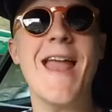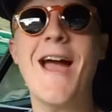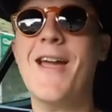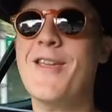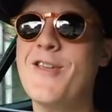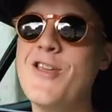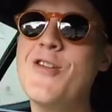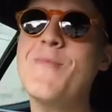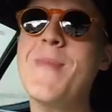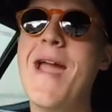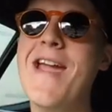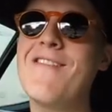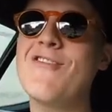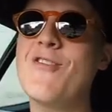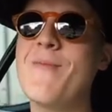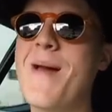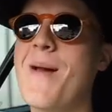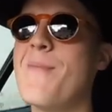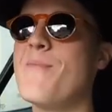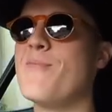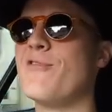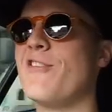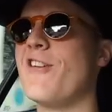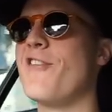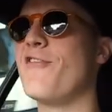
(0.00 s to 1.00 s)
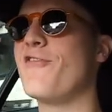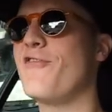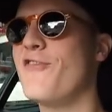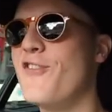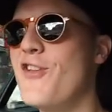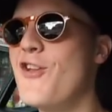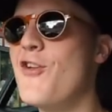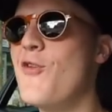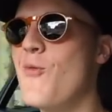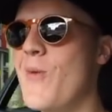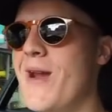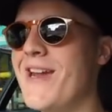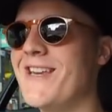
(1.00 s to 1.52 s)
Now, you may remember a
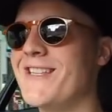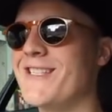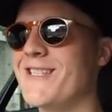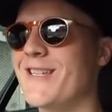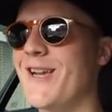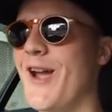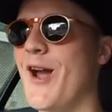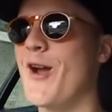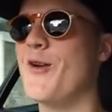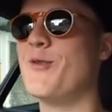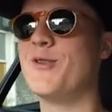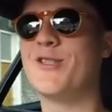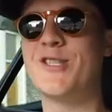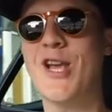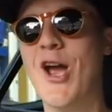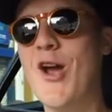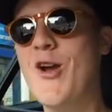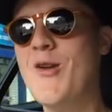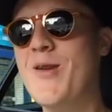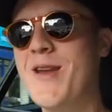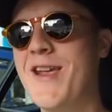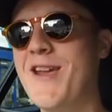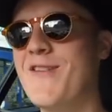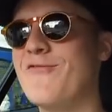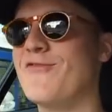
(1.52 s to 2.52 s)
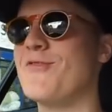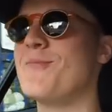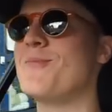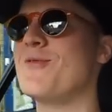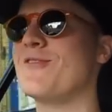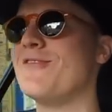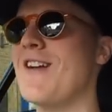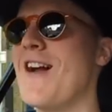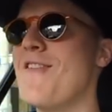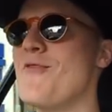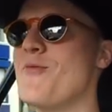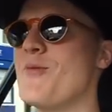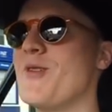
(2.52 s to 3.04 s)
few weeks ago, Tony from
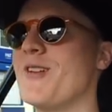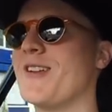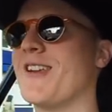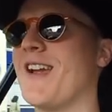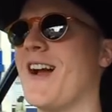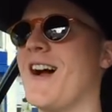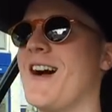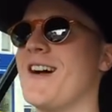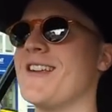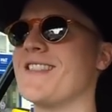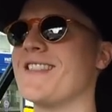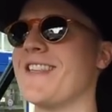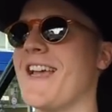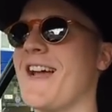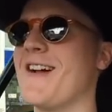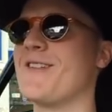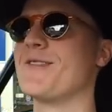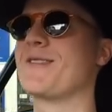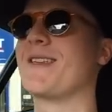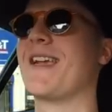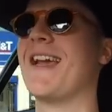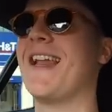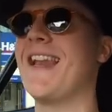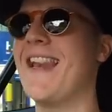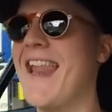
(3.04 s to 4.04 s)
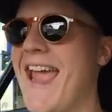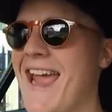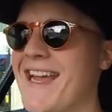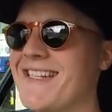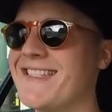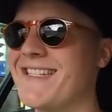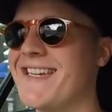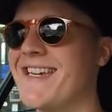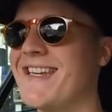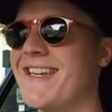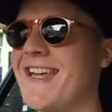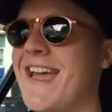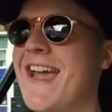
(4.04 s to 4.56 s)
Gravelwood Car Sales
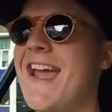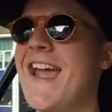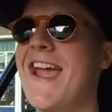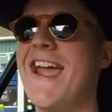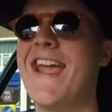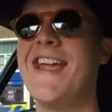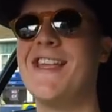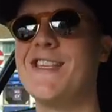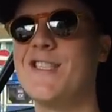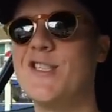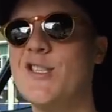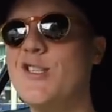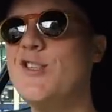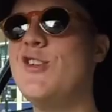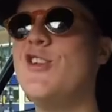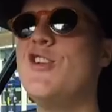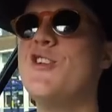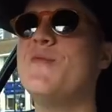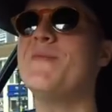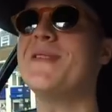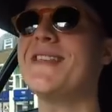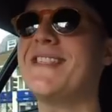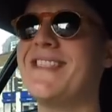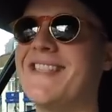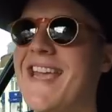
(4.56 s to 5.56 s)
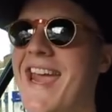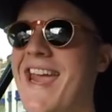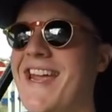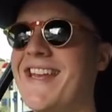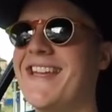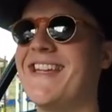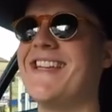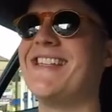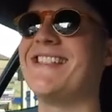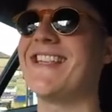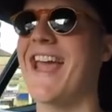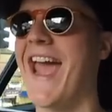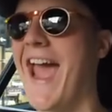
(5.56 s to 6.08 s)
collected his new
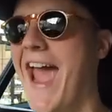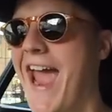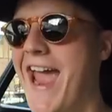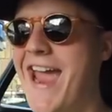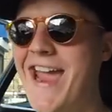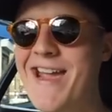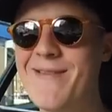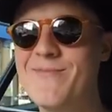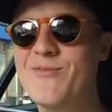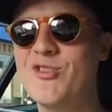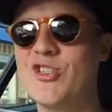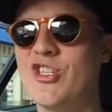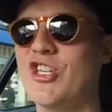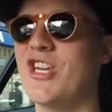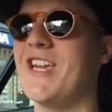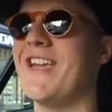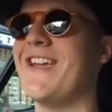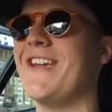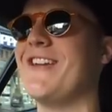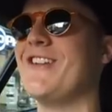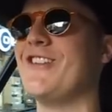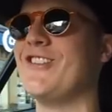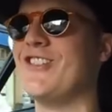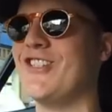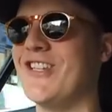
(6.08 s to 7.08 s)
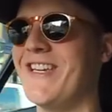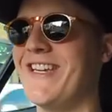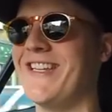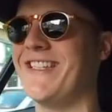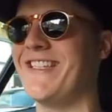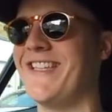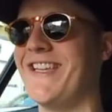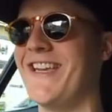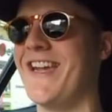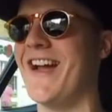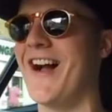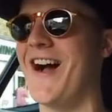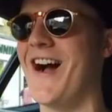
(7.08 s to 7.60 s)
Mercedes AMG
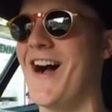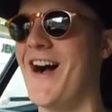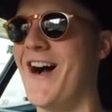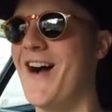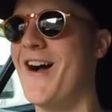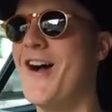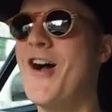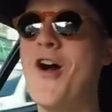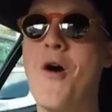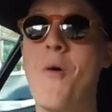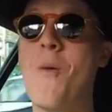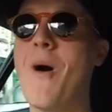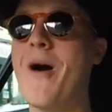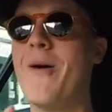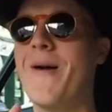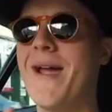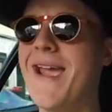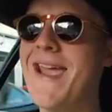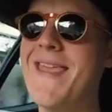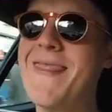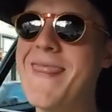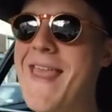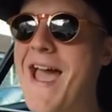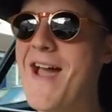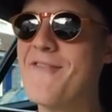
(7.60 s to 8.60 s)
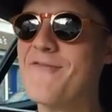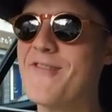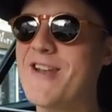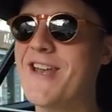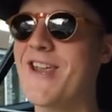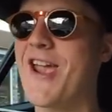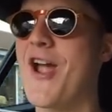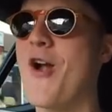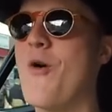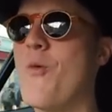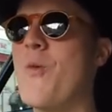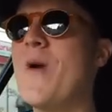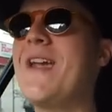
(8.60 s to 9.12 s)
GTR. Well, in that
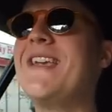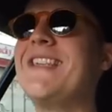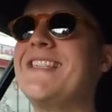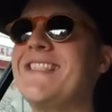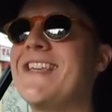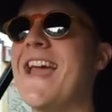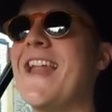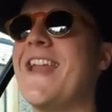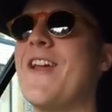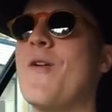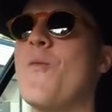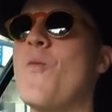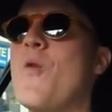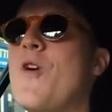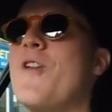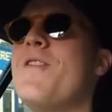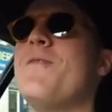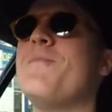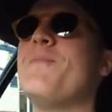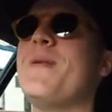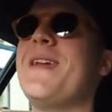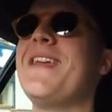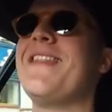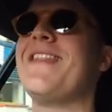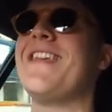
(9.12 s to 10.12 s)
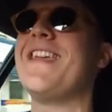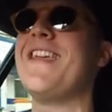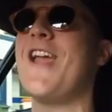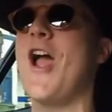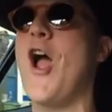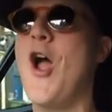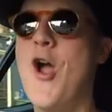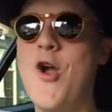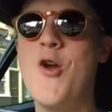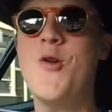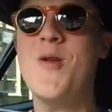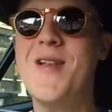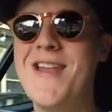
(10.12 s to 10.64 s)
video, we said it wouldn't be the
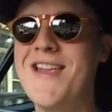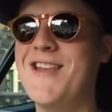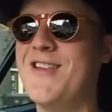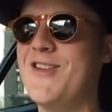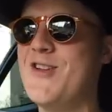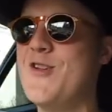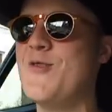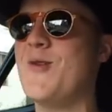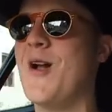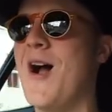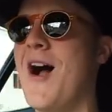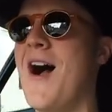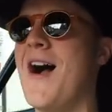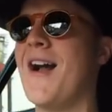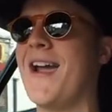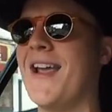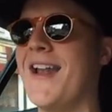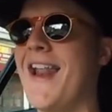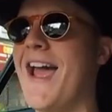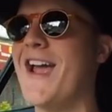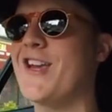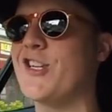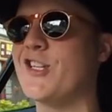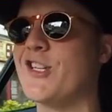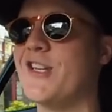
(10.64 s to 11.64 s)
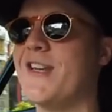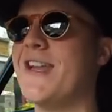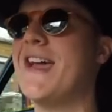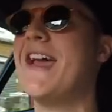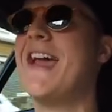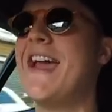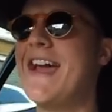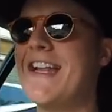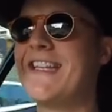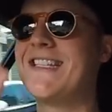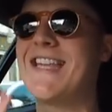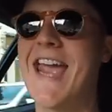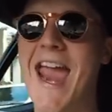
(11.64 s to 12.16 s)
only new car collection
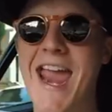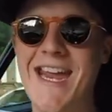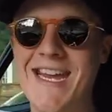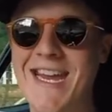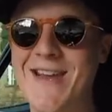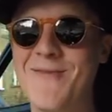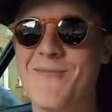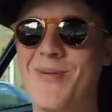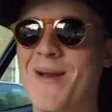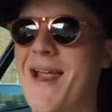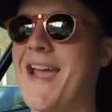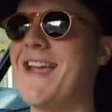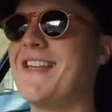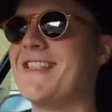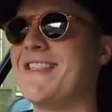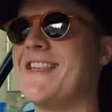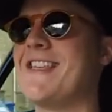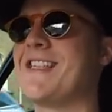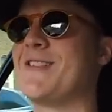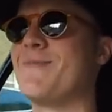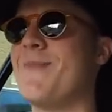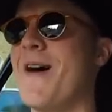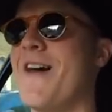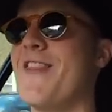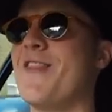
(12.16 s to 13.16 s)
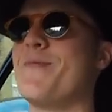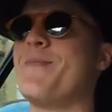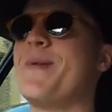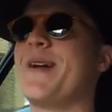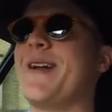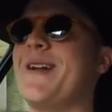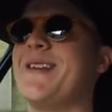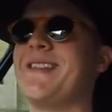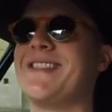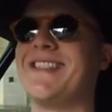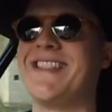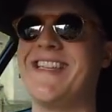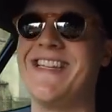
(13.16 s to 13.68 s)
taking place this month,
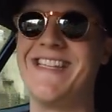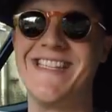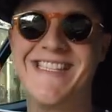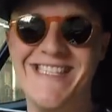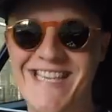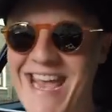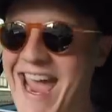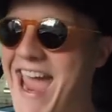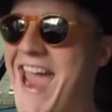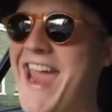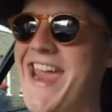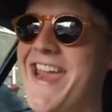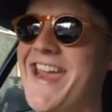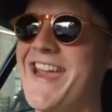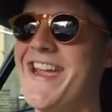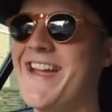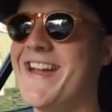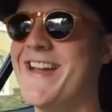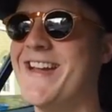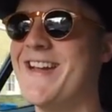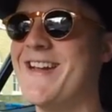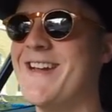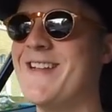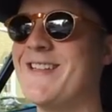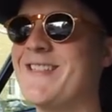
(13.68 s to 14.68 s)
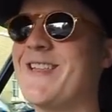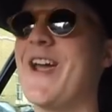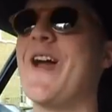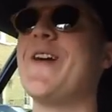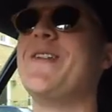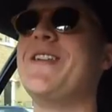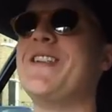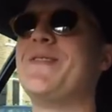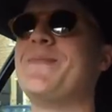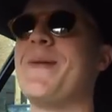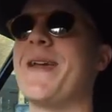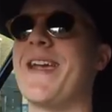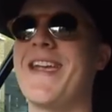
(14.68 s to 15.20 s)
because today,
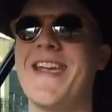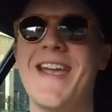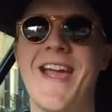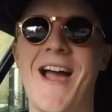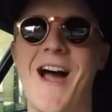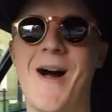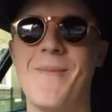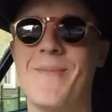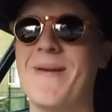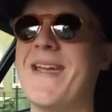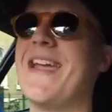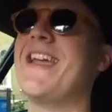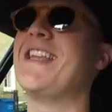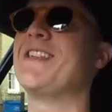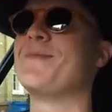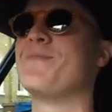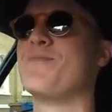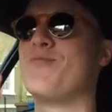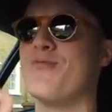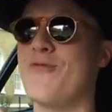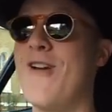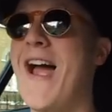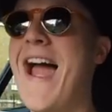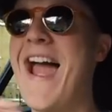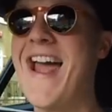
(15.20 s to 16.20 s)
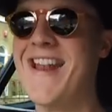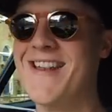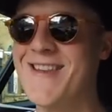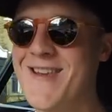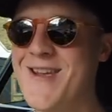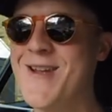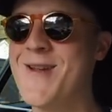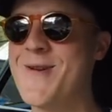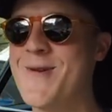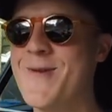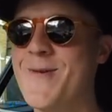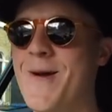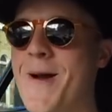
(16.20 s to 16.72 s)
Tony's picking up his brand
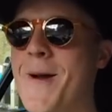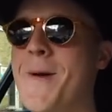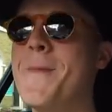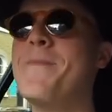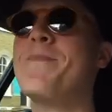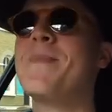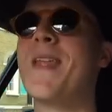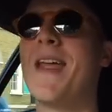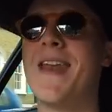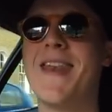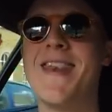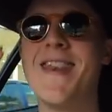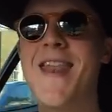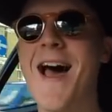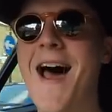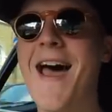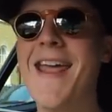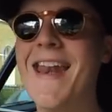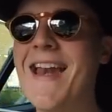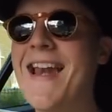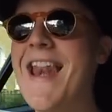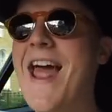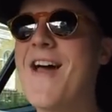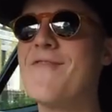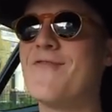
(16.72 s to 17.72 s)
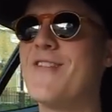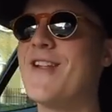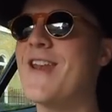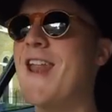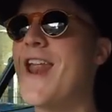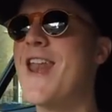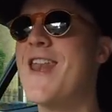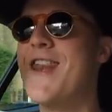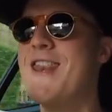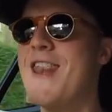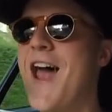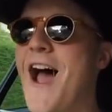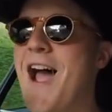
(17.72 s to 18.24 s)
new 911
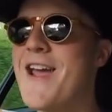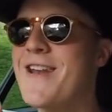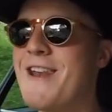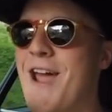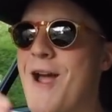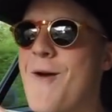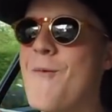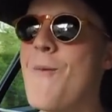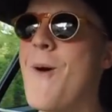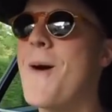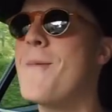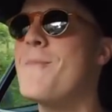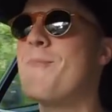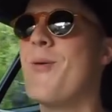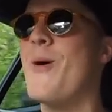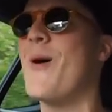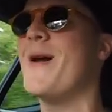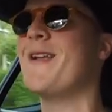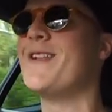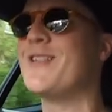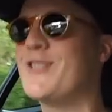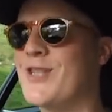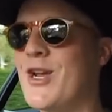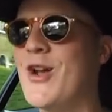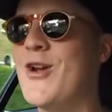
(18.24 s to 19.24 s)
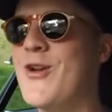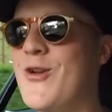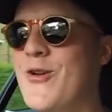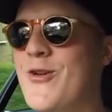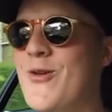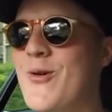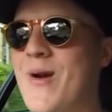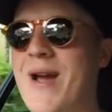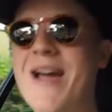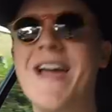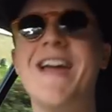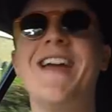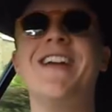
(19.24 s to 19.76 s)

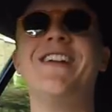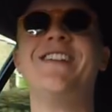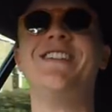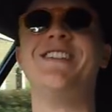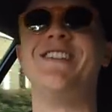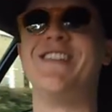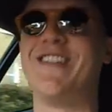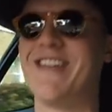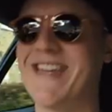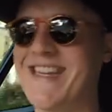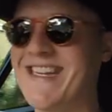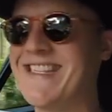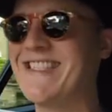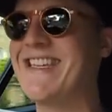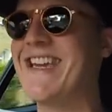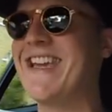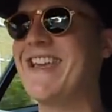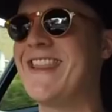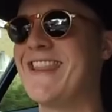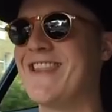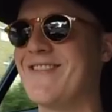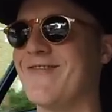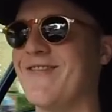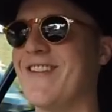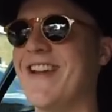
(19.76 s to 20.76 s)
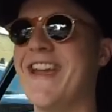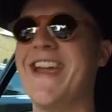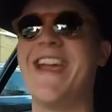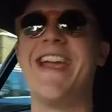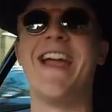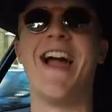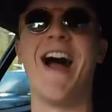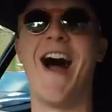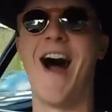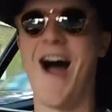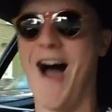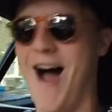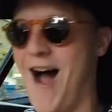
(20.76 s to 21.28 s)
991.2
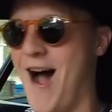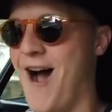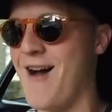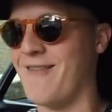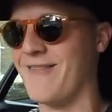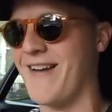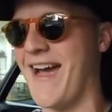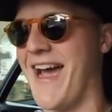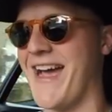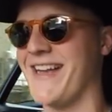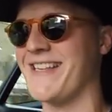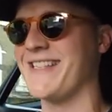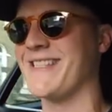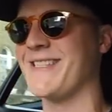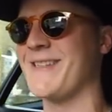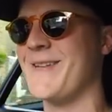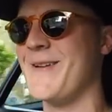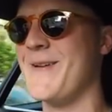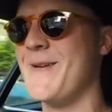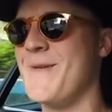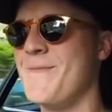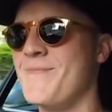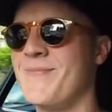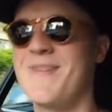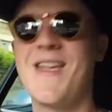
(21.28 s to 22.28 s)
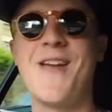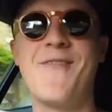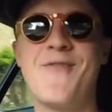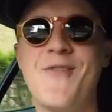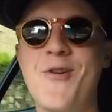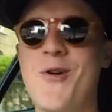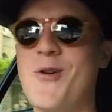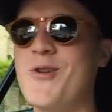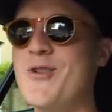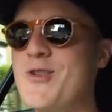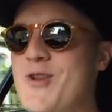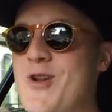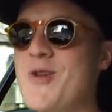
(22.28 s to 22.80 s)
GT3 RS. If
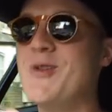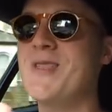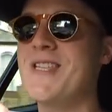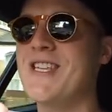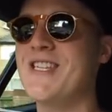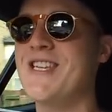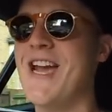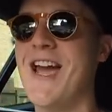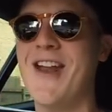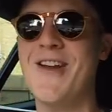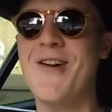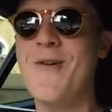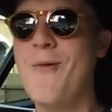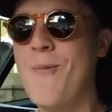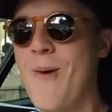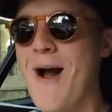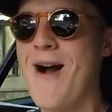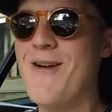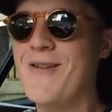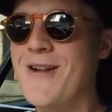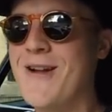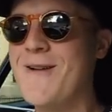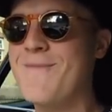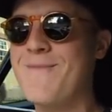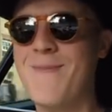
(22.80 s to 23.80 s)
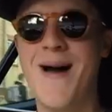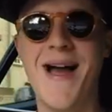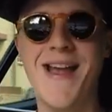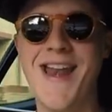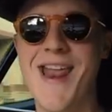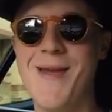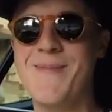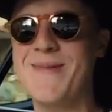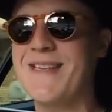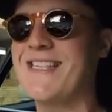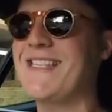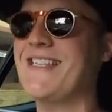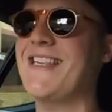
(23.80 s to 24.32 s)
you're new to the channel, welcome. My
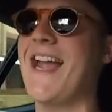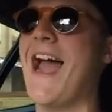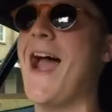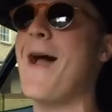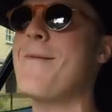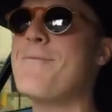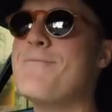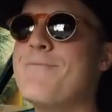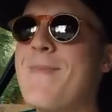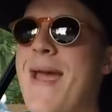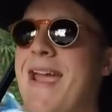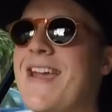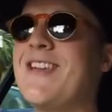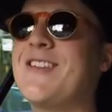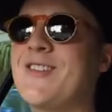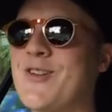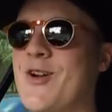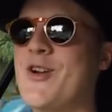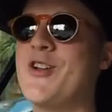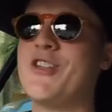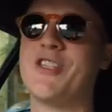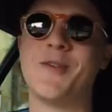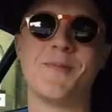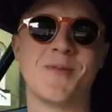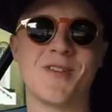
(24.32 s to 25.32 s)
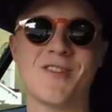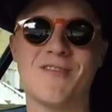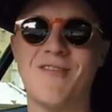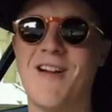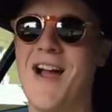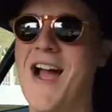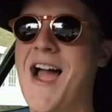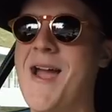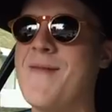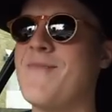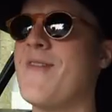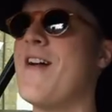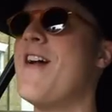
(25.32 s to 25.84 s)
name is Sam. Make sure you
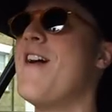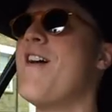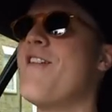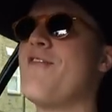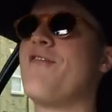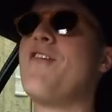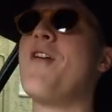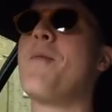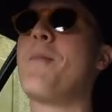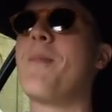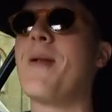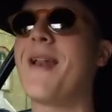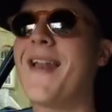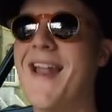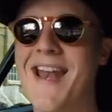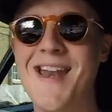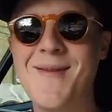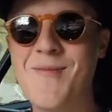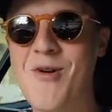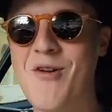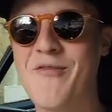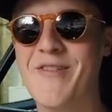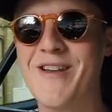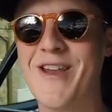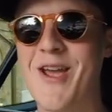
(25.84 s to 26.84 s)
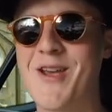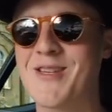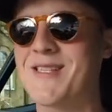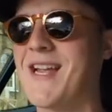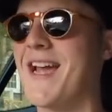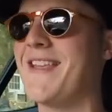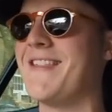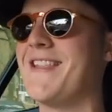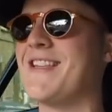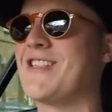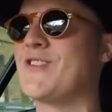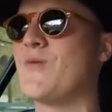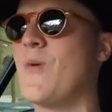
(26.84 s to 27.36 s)
subscribe for plenty more videos
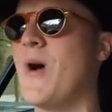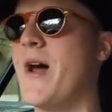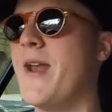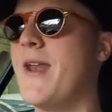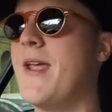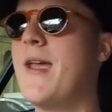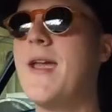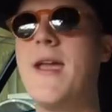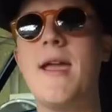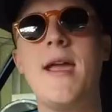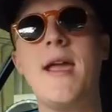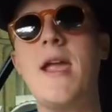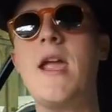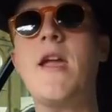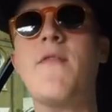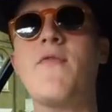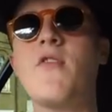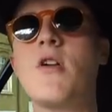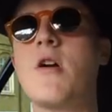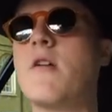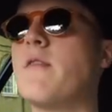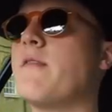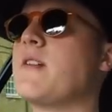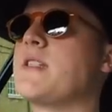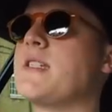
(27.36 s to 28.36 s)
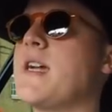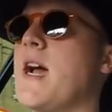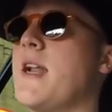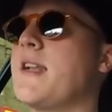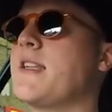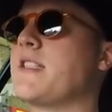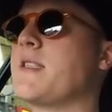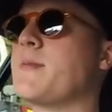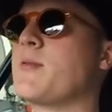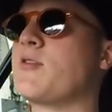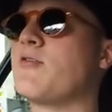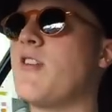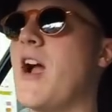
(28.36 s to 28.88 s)
like this one. If you're a
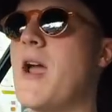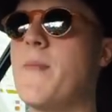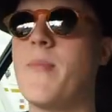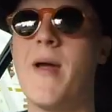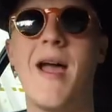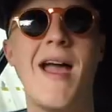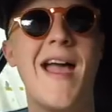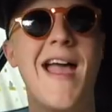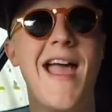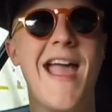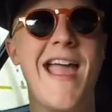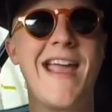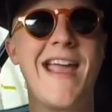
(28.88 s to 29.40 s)
returning subscriber,